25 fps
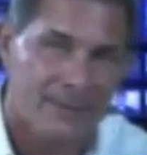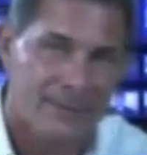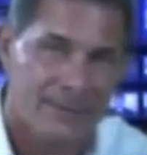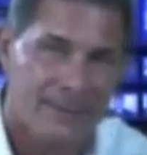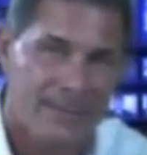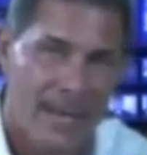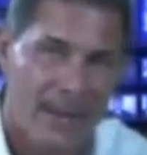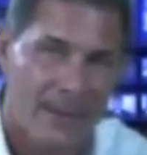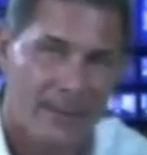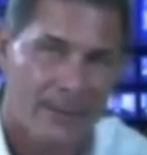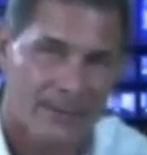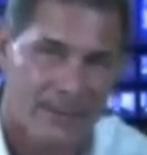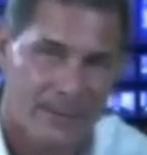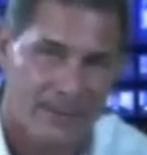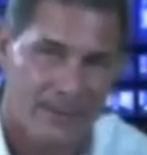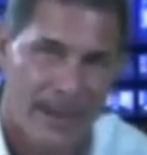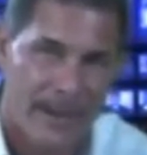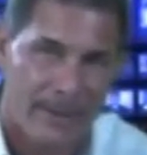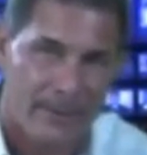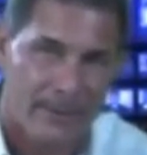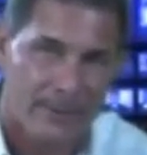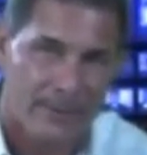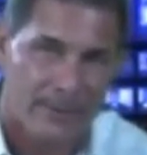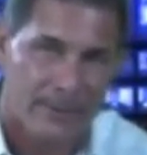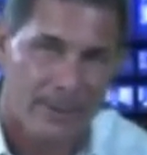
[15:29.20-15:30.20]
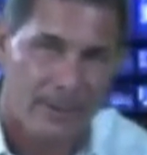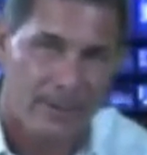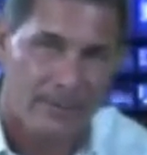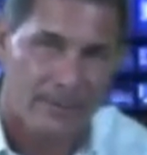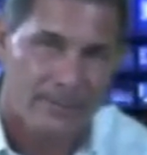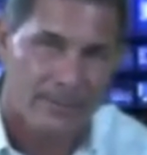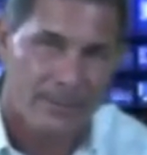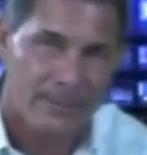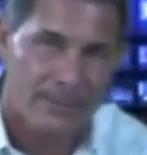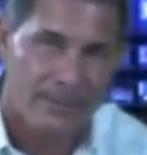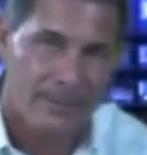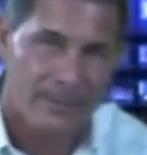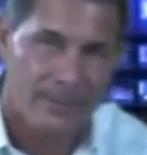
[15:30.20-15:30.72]
$1,000 in
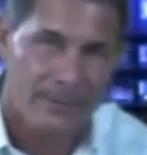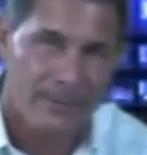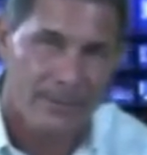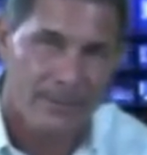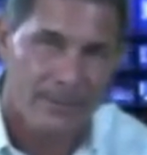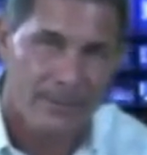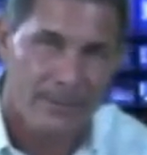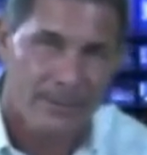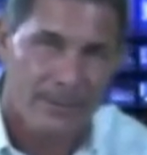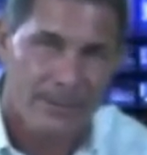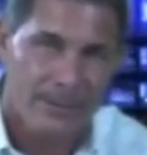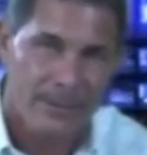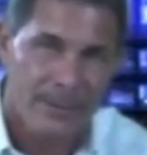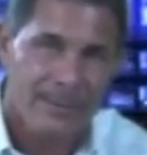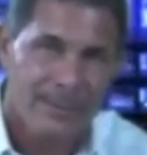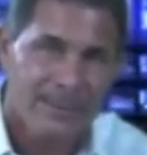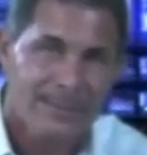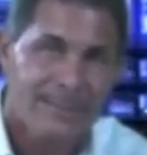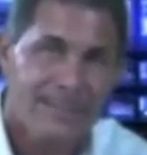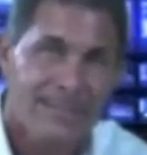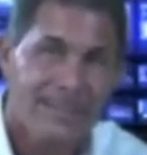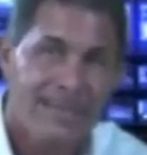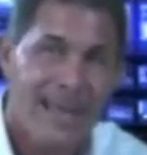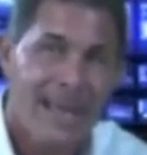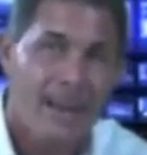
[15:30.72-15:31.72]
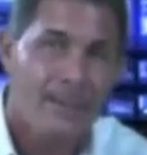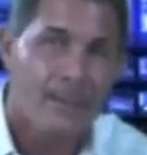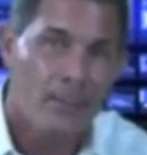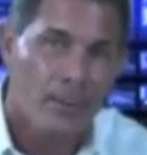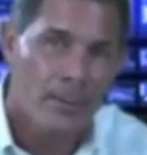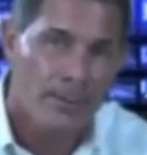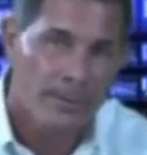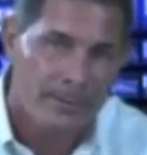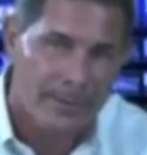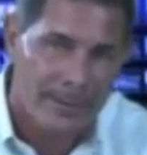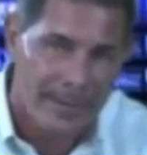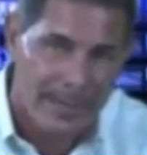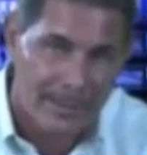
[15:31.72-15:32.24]
Microsoft, today we're
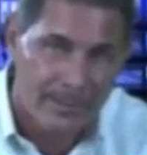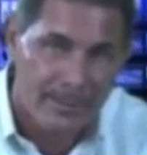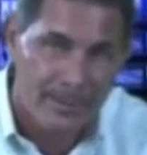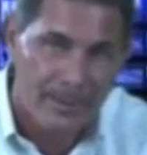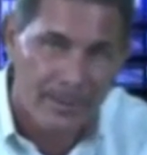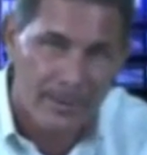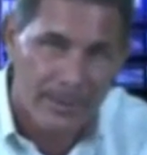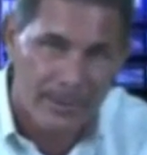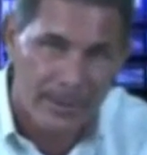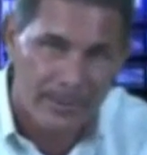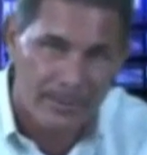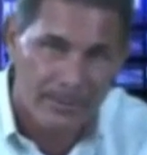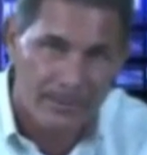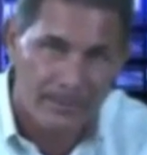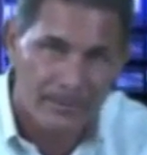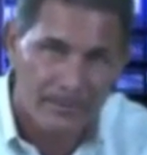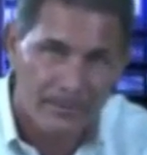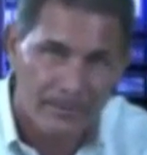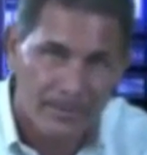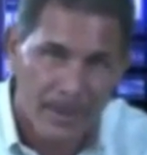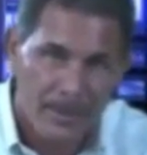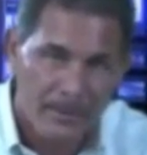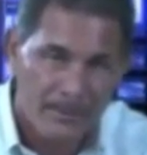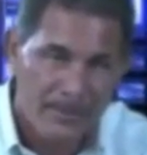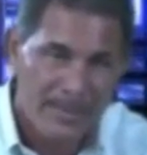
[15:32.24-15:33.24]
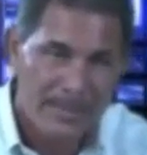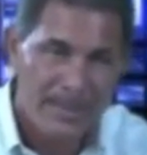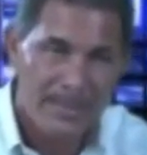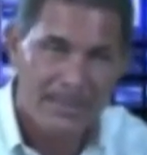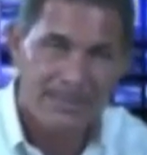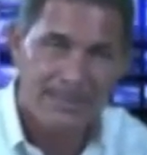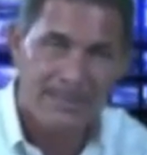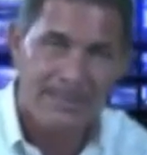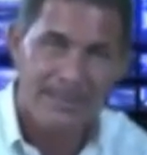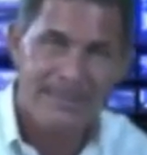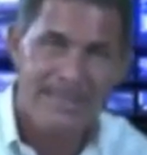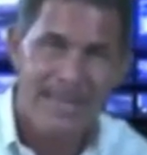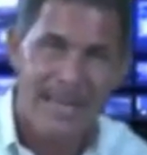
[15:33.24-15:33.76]
worth $10 million
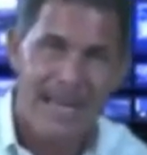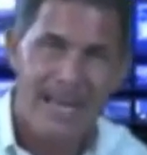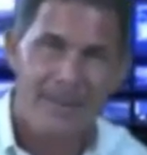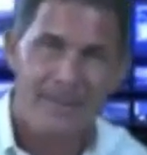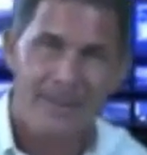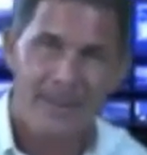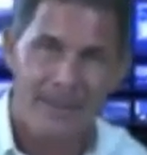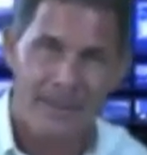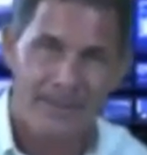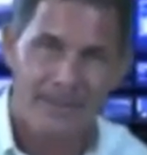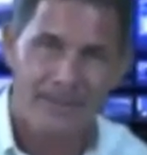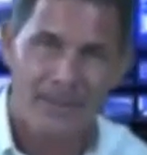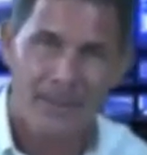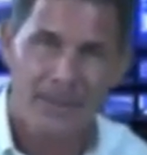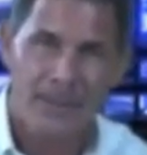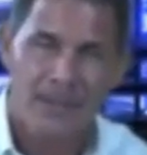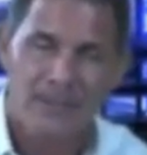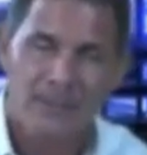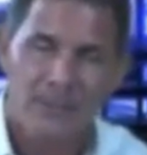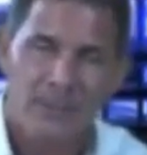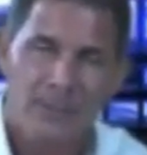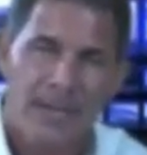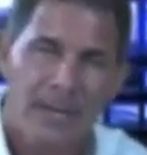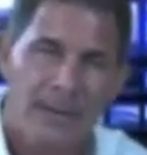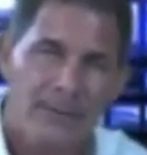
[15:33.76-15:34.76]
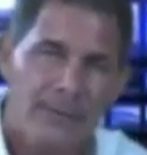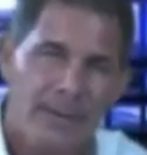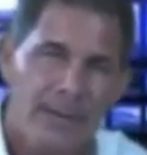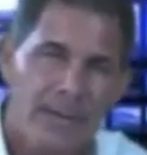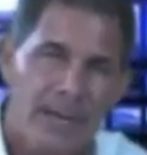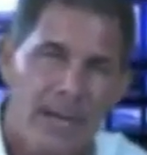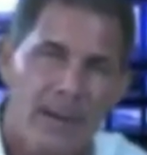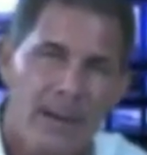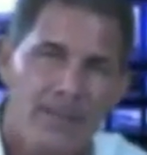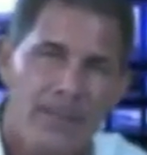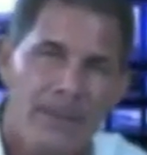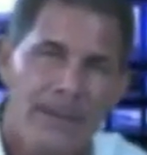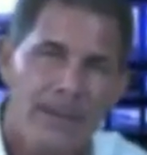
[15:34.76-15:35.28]
because of the timing. So every
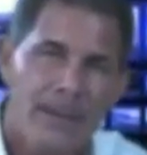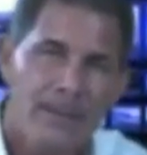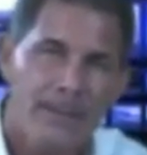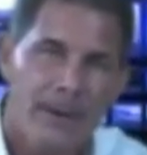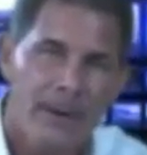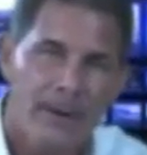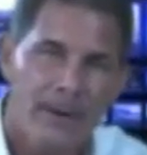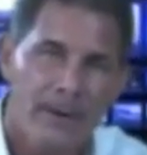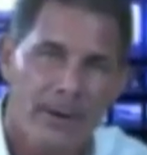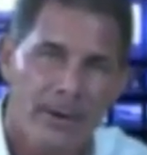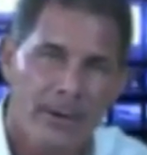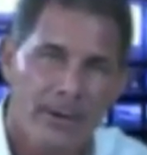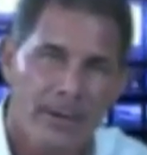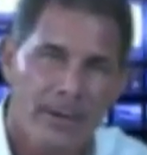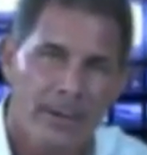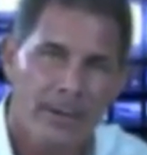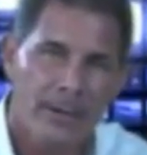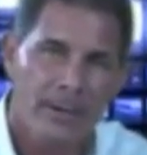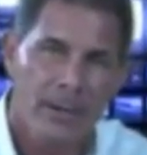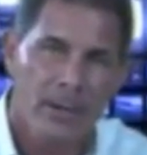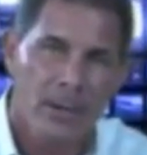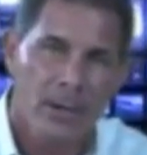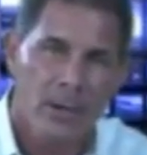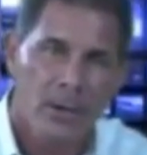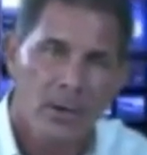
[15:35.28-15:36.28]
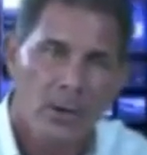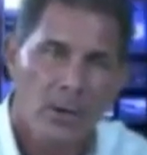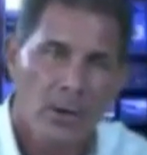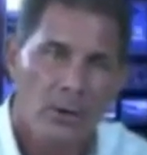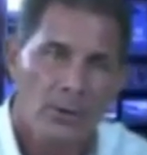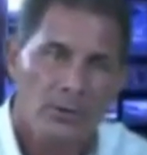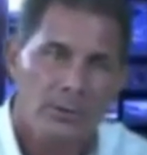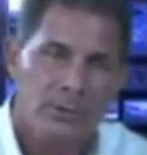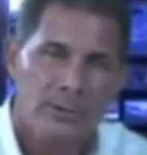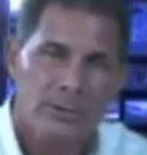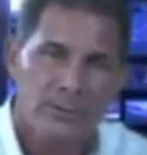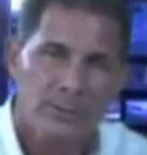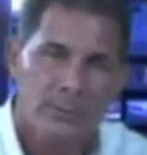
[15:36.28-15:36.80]
company in America
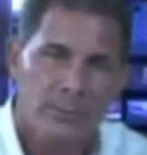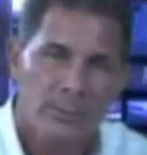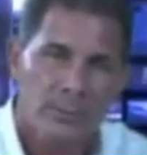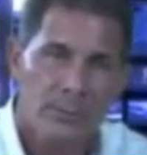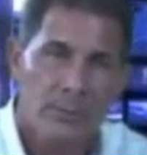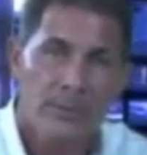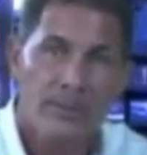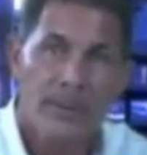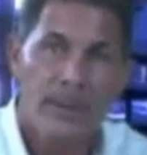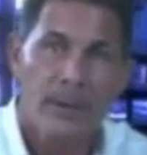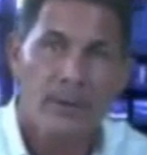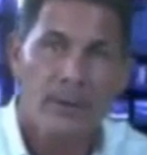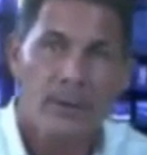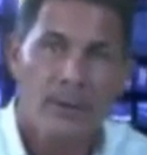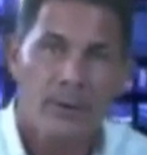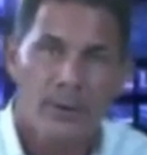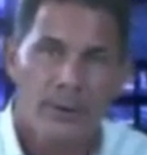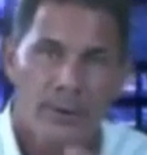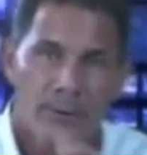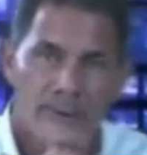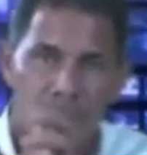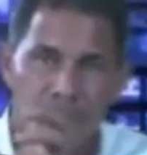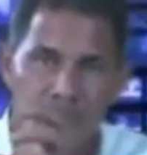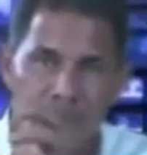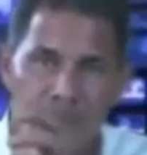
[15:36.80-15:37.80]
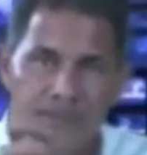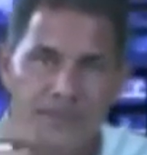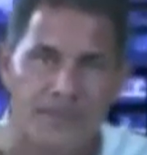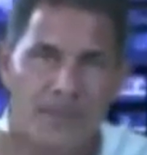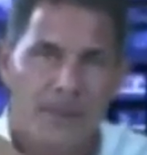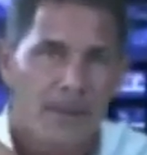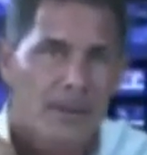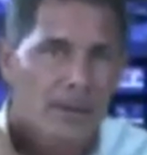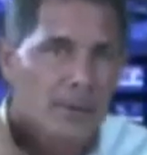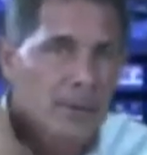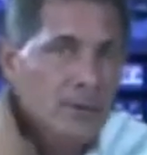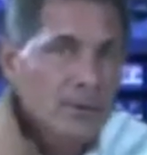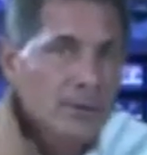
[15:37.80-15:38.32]
goes through the bell curve.
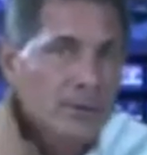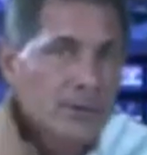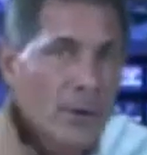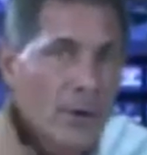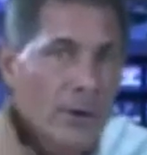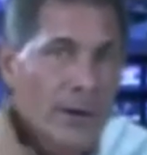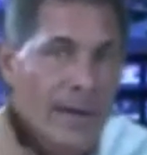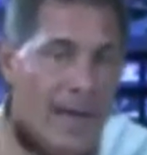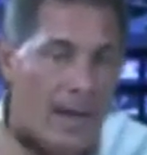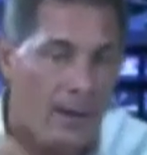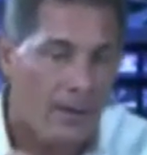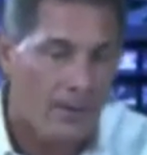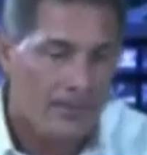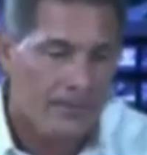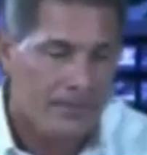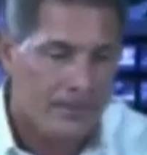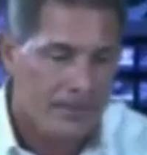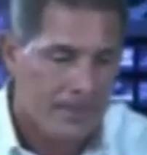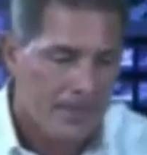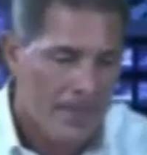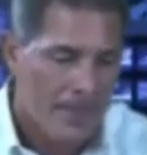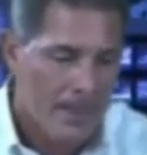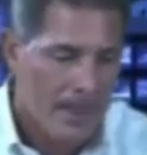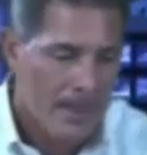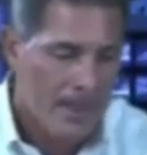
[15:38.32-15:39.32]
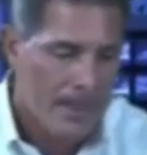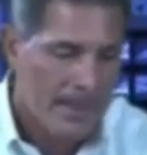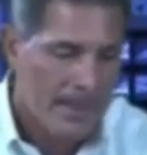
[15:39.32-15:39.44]
You start out